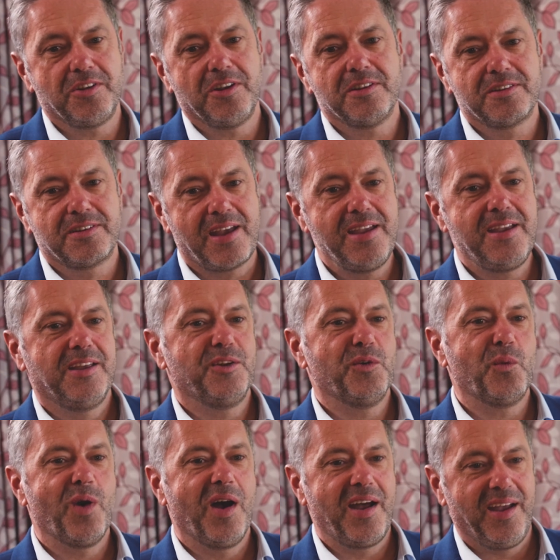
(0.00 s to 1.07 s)
It's taking
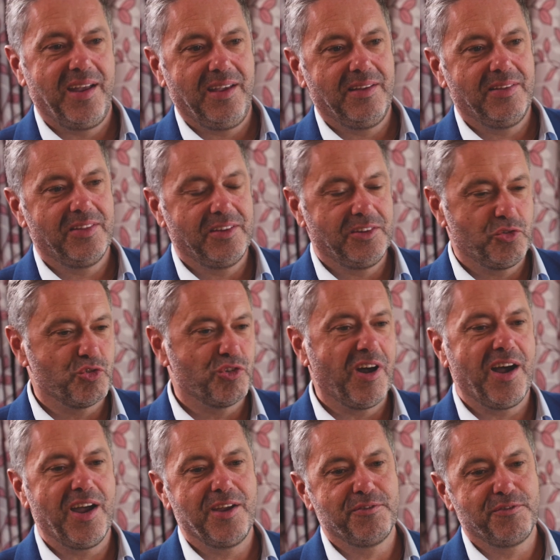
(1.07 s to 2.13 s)
away the
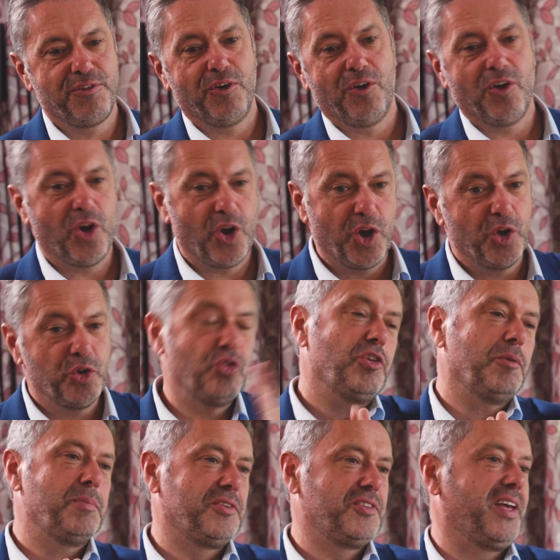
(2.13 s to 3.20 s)
drive for
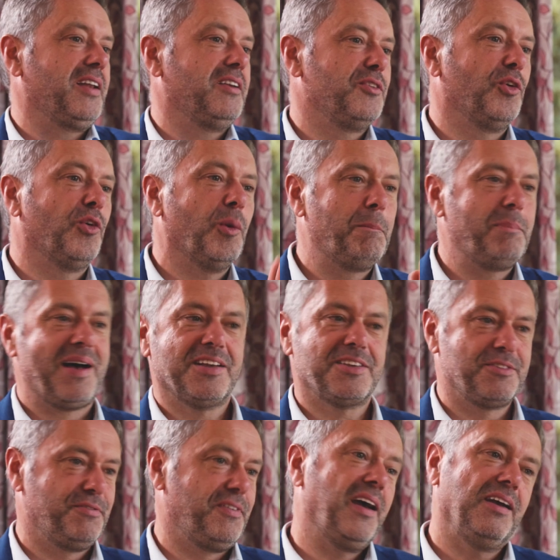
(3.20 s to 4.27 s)
100% or
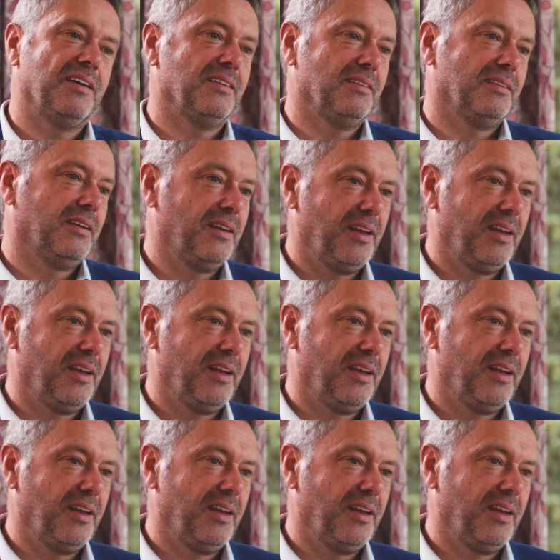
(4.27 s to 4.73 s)
pass-fail,